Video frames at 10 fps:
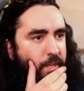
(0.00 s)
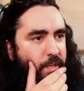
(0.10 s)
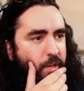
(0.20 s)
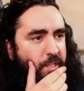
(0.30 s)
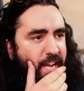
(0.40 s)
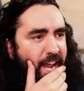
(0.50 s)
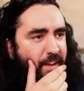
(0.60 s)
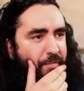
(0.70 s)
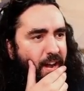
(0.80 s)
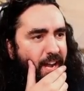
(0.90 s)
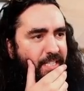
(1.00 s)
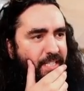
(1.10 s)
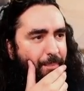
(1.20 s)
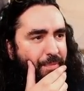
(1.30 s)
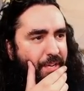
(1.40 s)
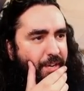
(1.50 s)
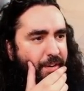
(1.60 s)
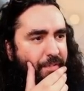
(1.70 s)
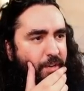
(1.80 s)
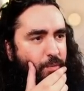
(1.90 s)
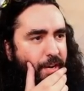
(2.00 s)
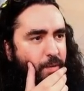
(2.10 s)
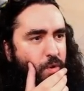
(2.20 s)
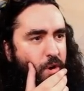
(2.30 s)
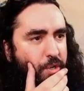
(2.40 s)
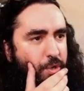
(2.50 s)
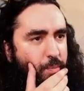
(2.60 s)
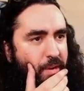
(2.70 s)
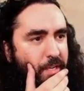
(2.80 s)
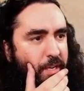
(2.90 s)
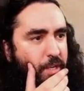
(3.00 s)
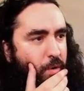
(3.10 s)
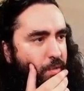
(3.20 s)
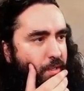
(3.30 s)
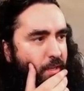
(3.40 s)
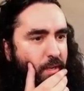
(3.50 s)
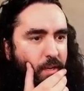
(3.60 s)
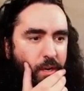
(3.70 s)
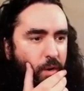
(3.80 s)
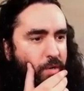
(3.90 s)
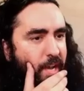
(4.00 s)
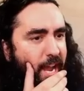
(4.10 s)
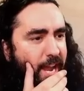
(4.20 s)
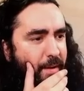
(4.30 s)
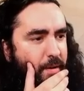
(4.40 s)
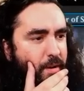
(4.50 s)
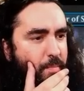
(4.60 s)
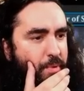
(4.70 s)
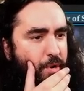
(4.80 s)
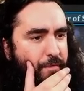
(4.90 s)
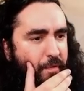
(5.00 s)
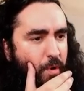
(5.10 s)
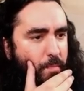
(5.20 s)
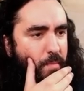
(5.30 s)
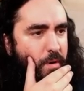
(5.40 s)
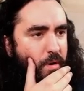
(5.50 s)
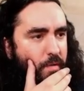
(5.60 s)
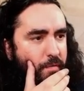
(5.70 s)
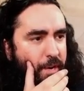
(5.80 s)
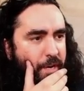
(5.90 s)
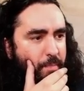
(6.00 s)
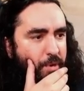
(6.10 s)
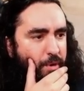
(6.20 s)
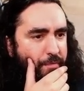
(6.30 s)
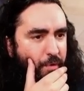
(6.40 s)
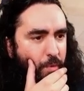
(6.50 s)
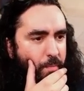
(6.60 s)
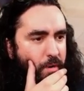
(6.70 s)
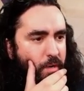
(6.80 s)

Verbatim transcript: They could sacrifice something here if they really want to, but they don't. Okay, beautiful. Freaking beautiful.